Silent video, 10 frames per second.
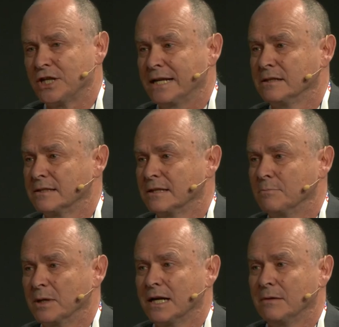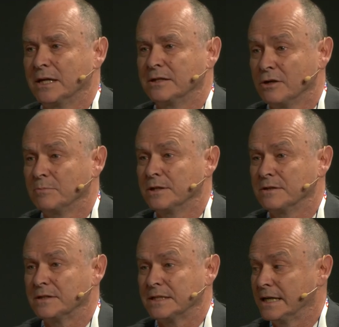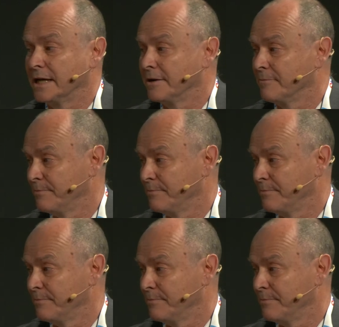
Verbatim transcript: channels, that are becoming dominant today.